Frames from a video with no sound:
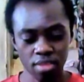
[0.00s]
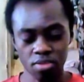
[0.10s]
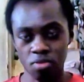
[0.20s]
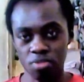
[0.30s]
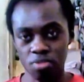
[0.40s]

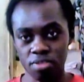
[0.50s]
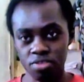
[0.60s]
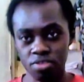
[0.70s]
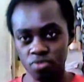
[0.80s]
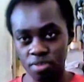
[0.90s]

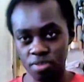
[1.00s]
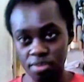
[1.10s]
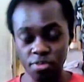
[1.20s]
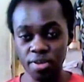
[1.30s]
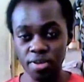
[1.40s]

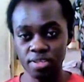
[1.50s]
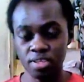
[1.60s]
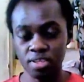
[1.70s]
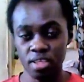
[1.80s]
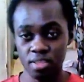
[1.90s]
the rain is
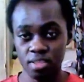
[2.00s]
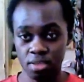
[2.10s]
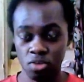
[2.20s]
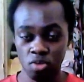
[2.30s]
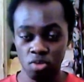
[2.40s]
starting to
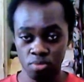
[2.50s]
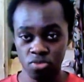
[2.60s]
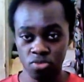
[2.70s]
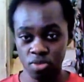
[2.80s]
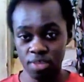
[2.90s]
kick up,
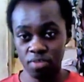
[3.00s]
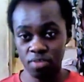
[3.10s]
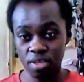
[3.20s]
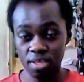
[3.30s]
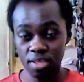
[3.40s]
so they have to
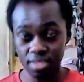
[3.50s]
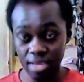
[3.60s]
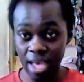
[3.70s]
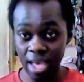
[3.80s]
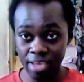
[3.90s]
kick it in
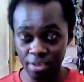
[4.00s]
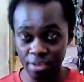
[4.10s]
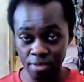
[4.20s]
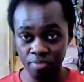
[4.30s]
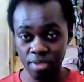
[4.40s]
high gear